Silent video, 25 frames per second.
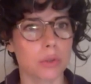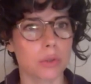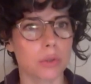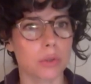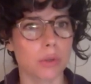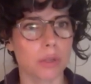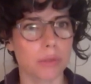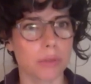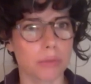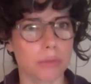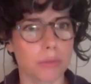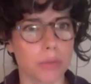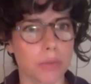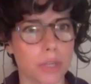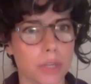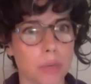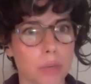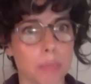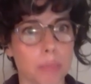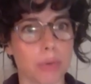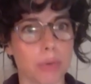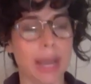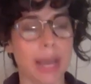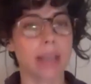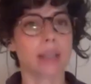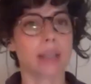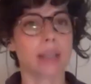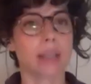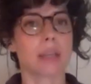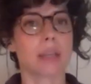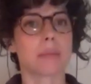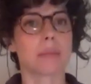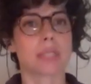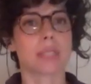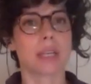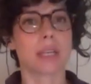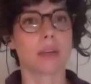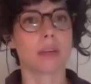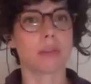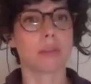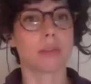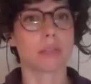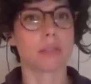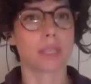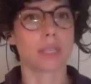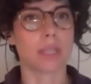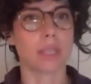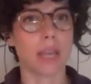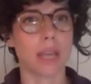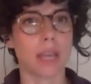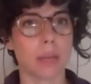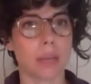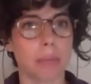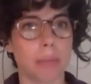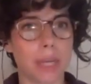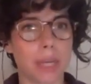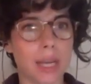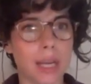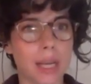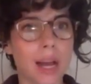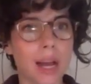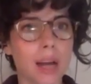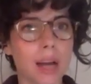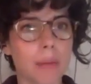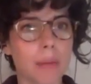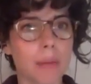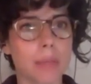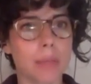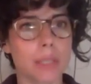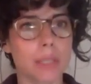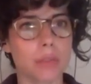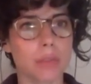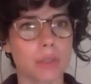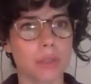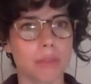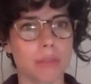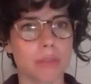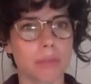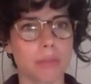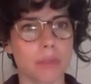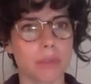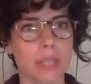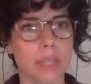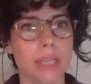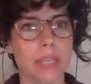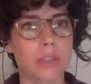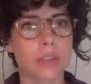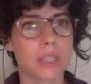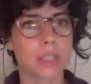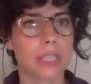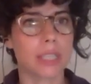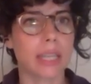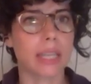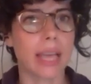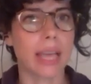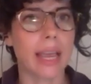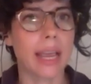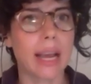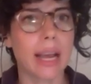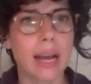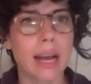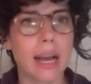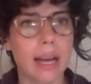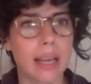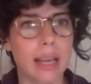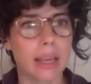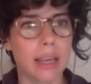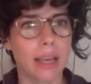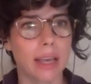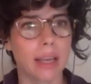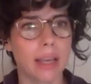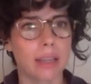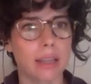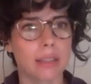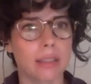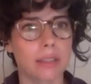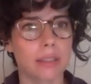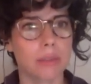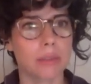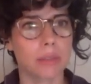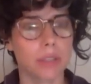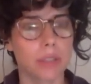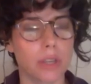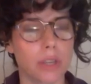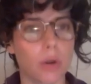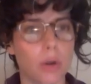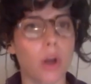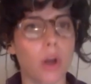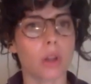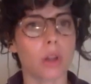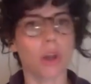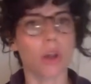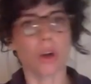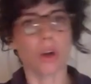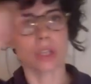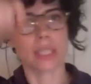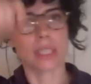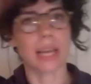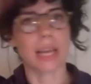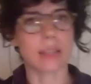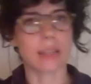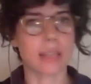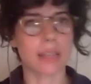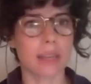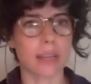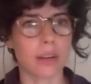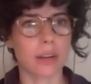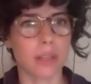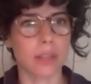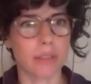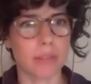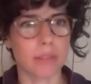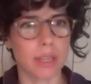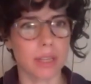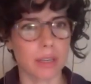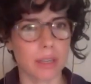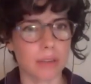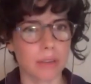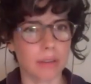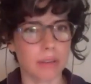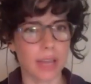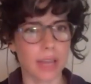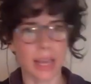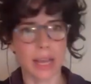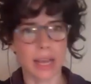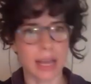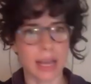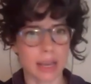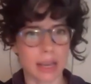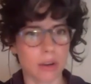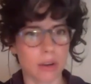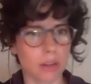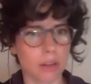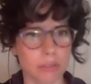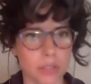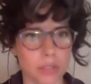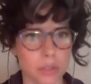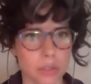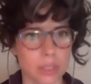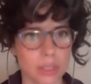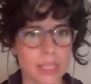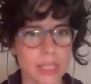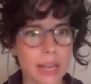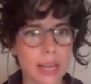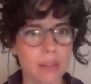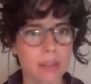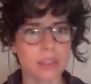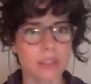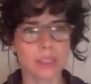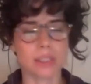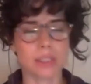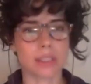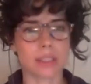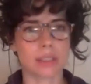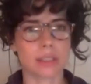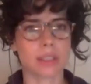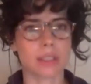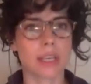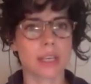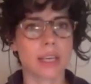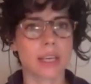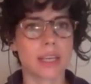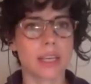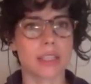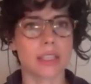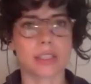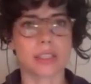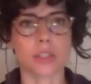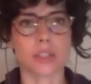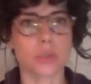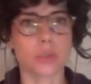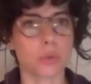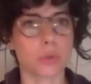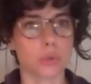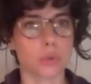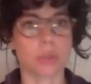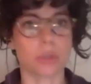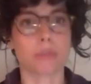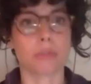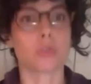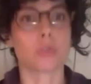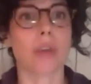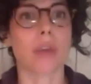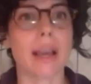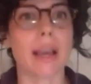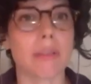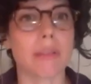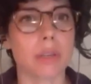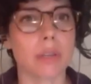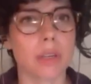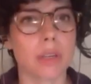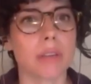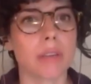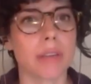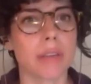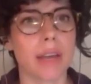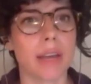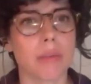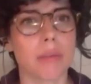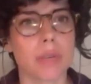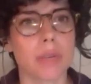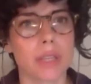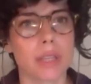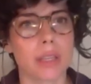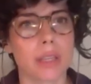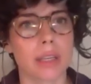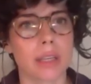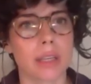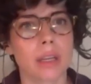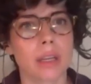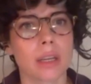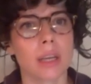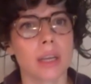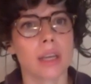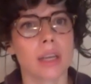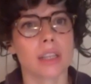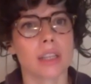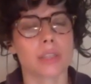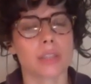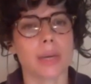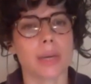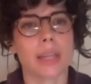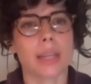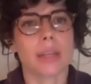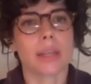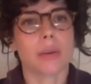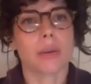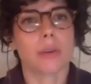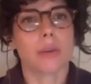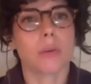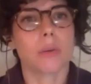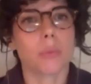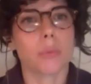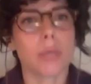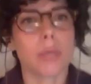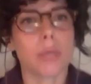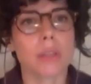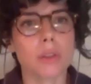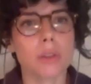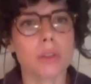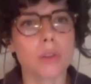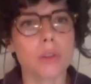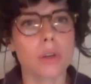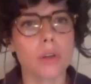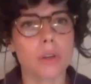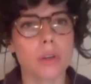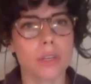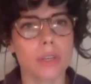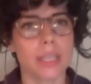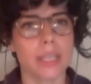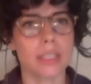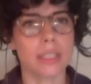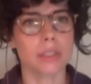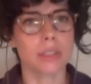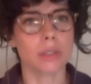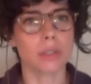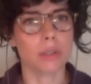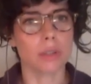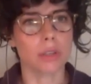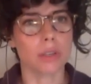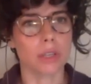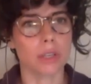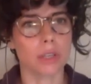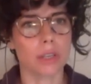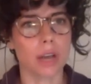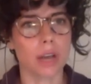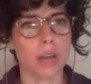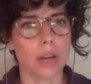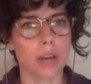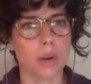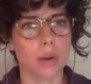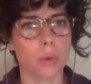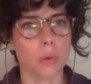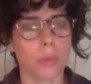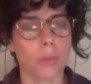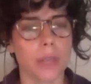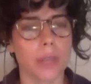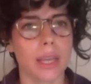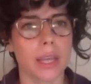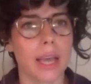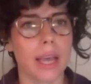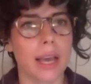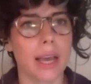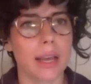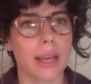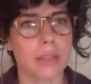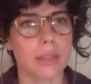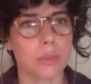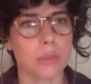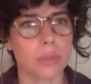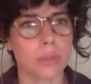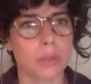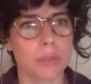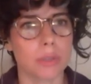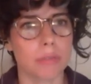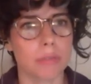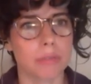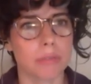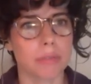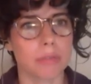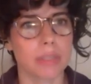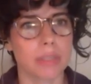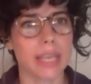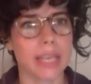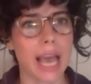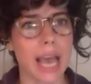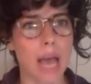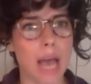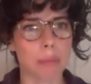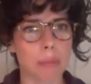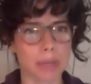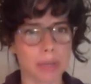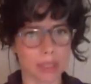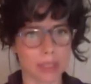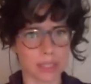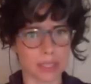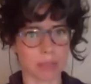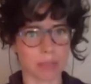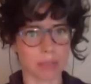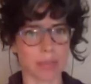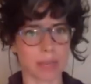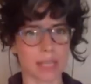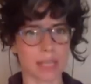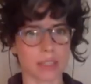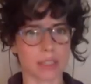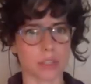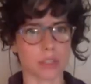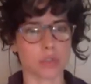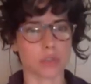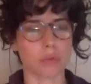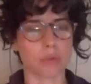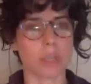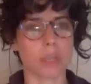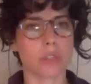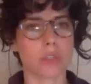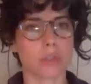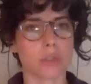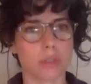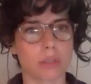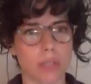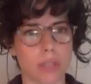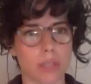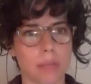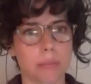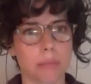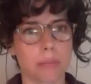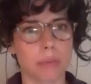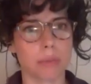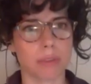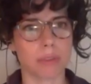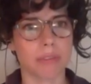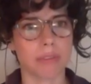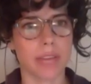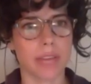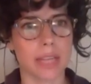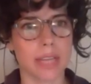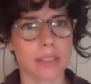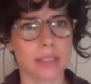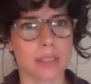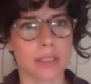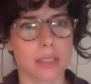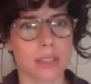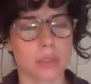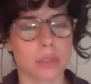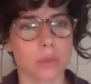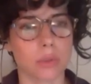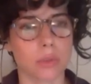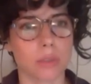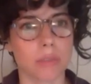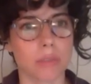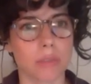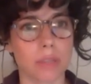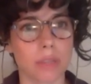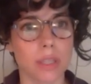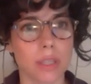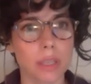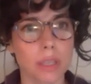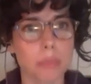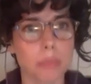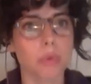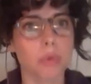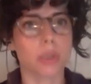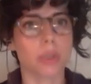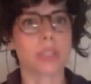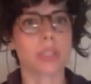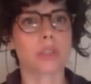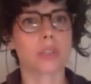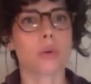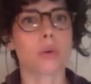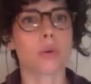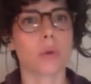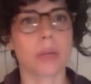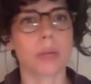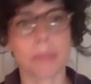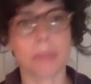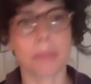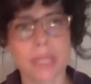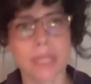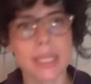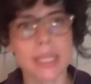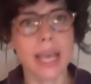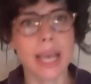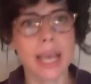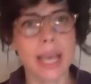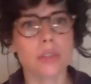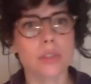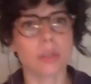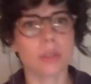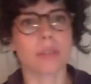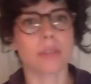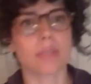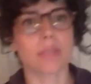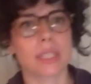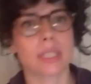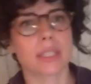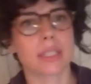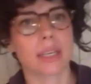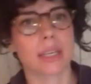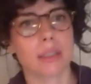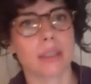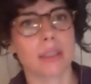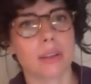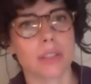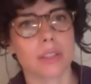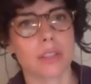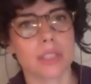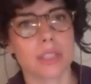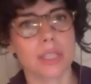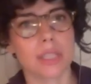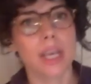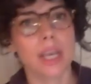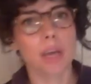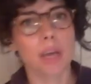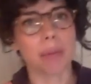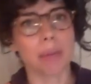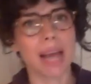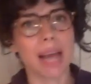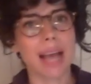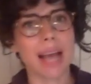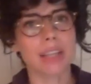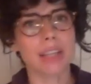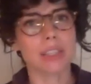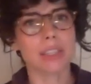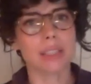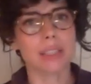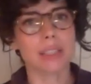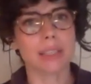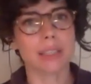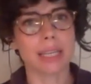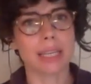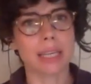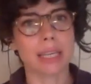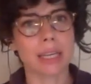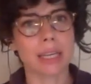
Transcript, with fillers: sort of brand themselves and, and become these sort of leaders in AI and you know alongside the narrative that AI artificial intelligence is is the new sort of driver of everything. So I think we look need to look not only at sort of capitalism as a structure that prevents the sort of liberatory potential of these technologies, but actually like